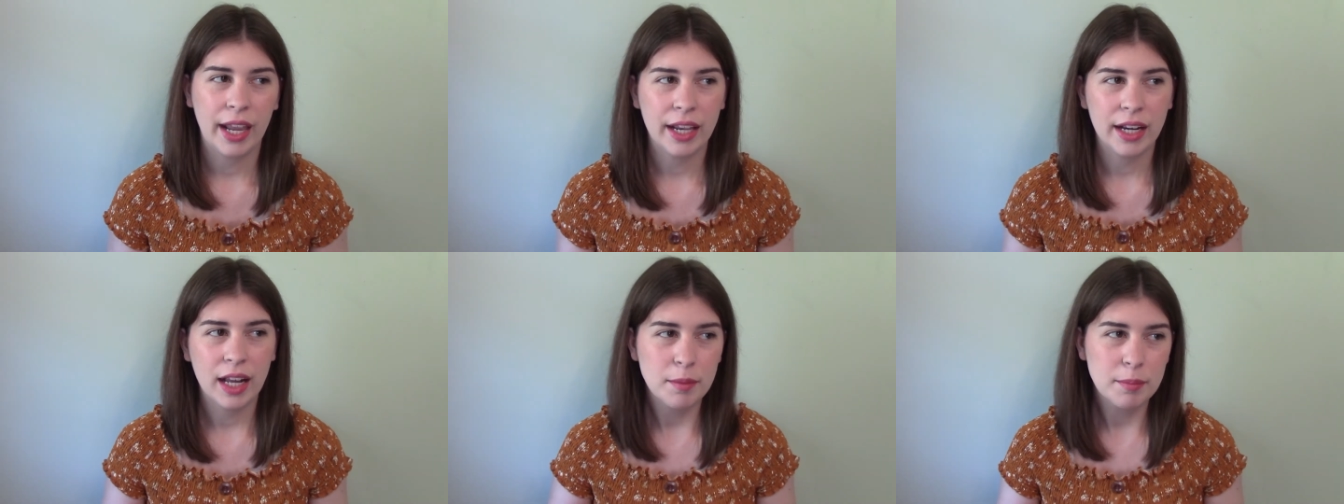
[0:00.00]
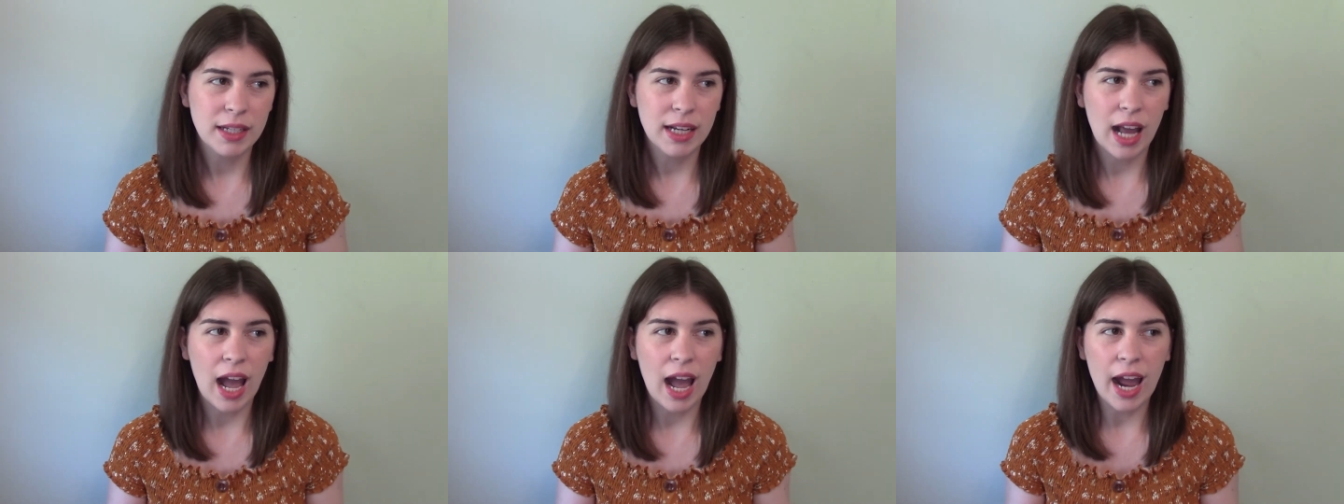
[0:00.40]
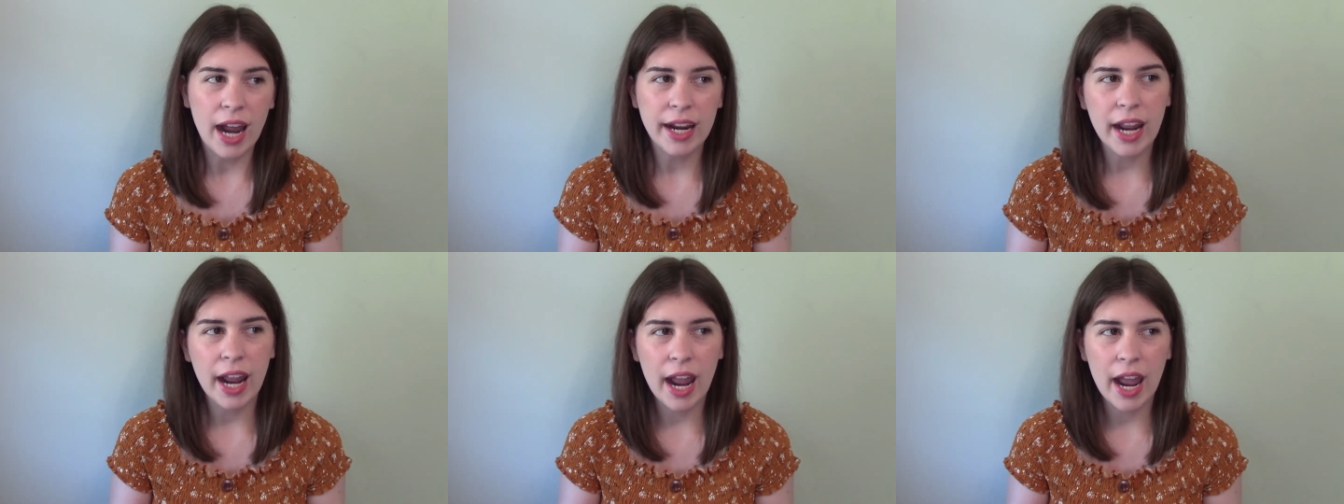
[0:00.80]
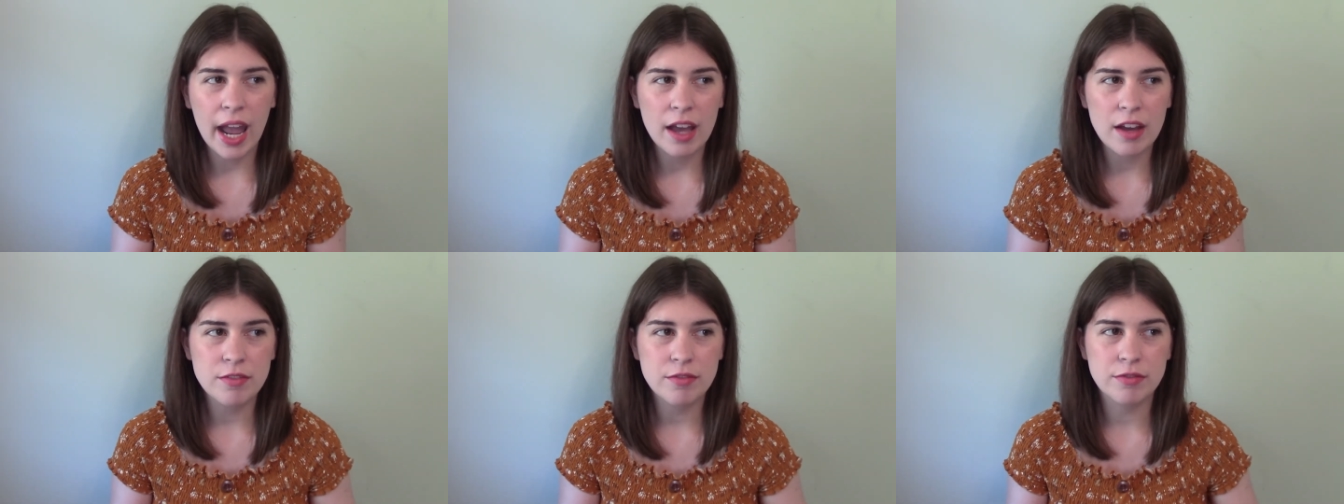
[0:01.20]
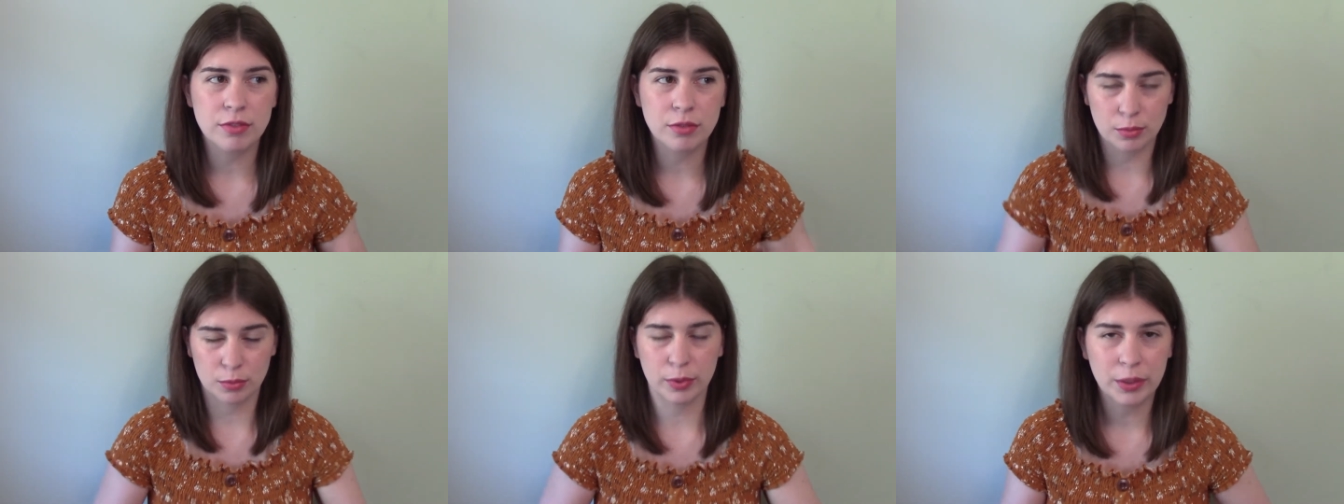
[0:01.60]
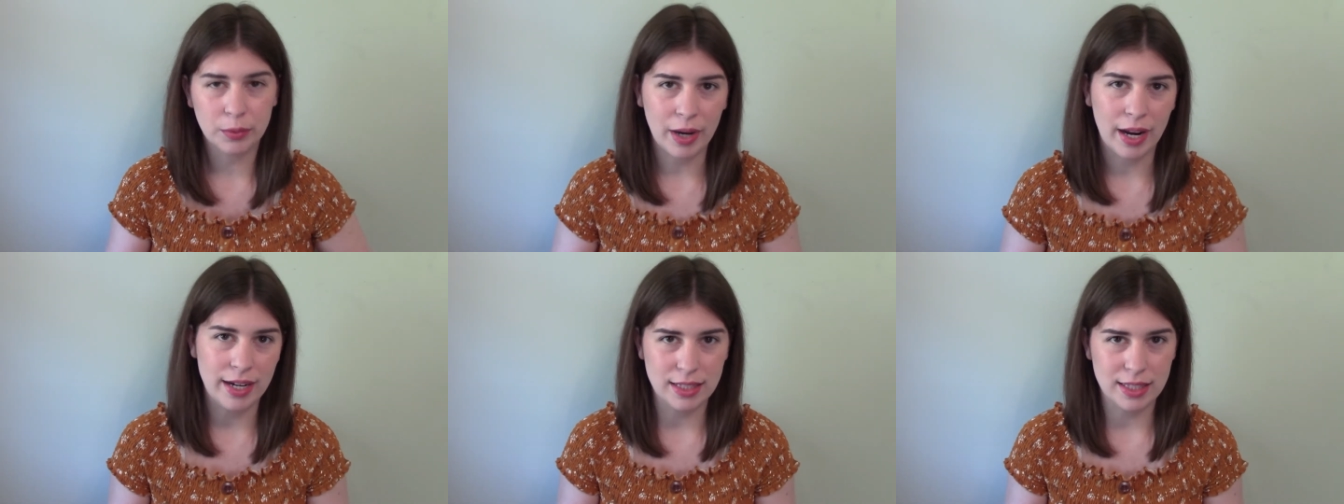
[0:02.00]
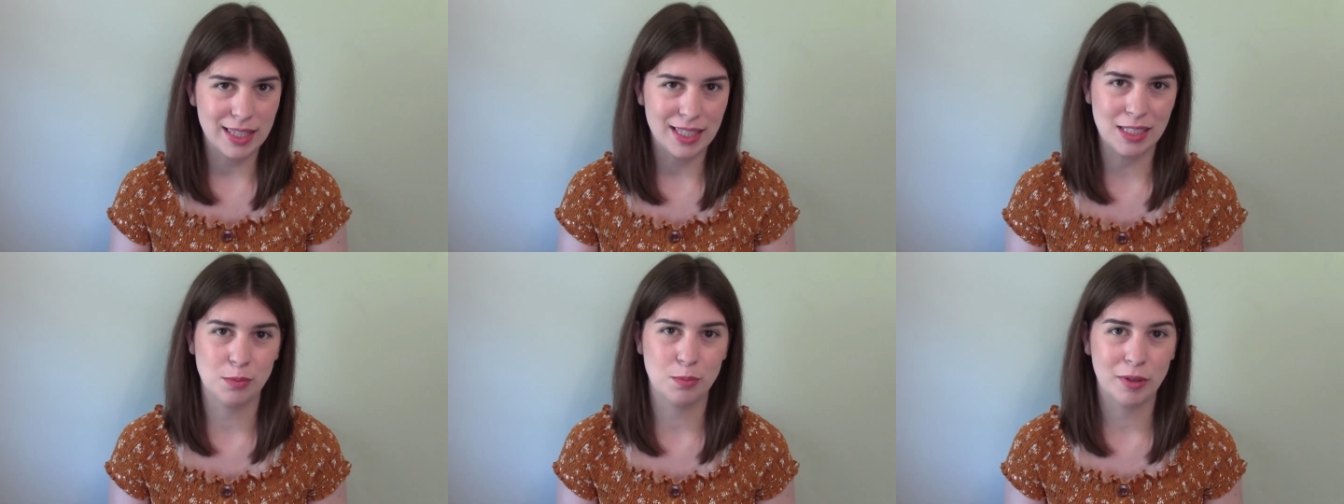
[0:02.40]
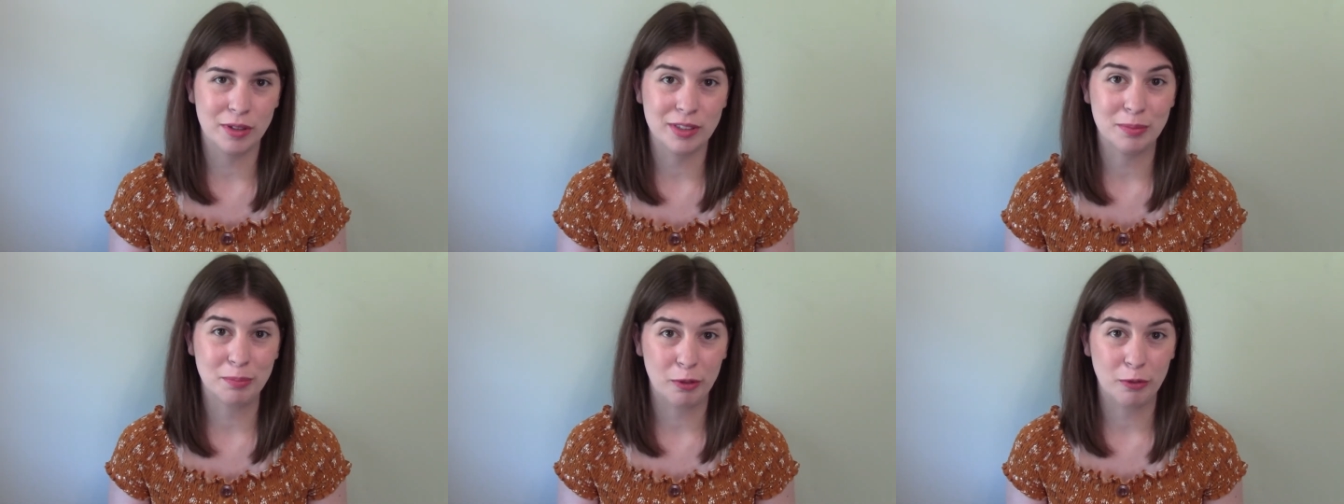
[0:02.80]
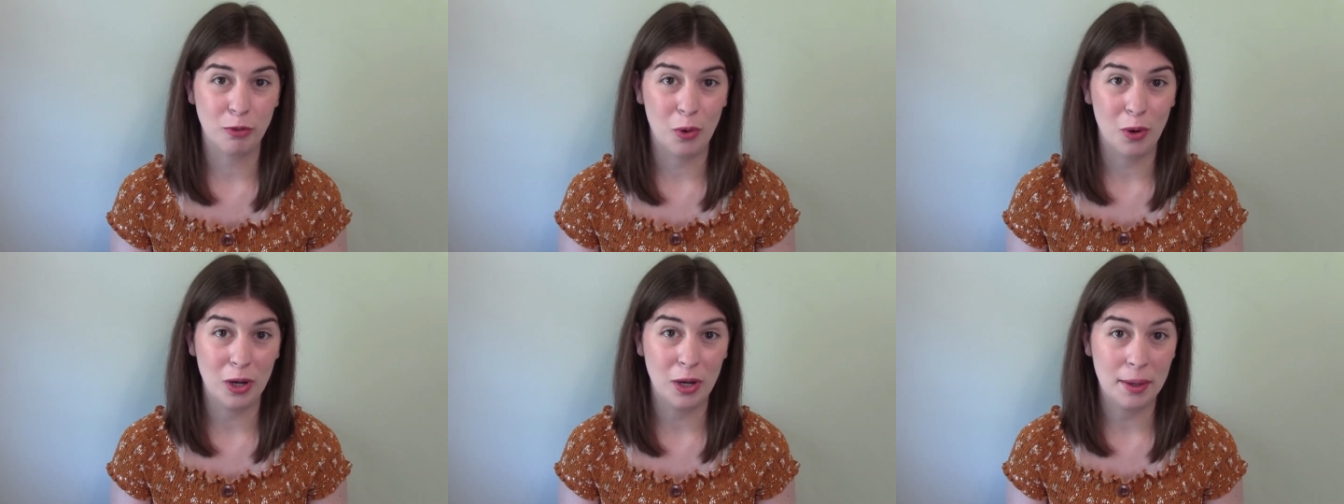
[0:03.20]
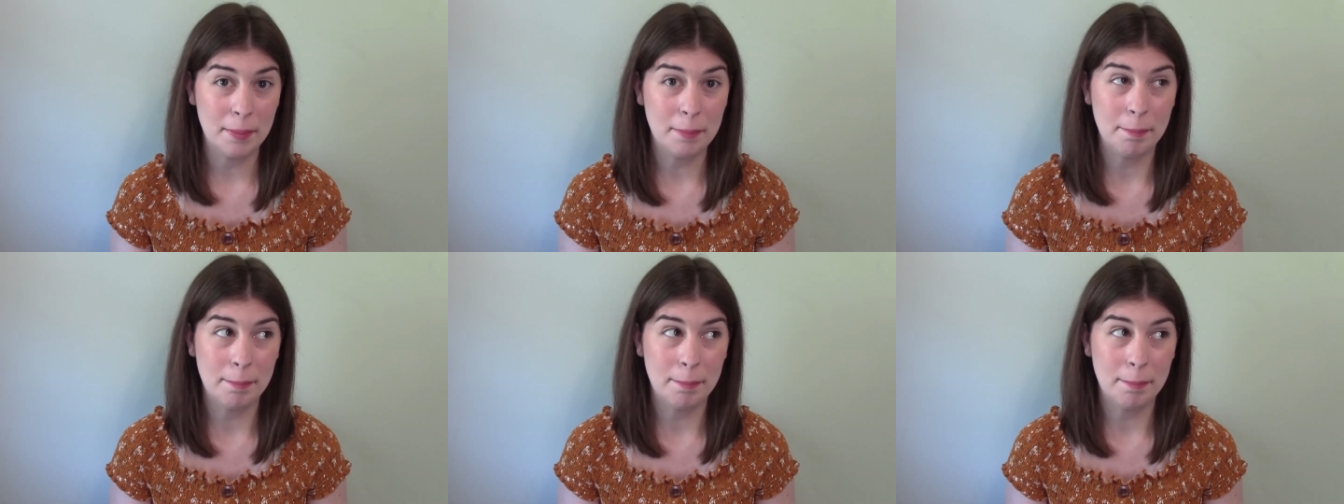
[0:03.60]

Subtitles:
And I mean, I have reread these books before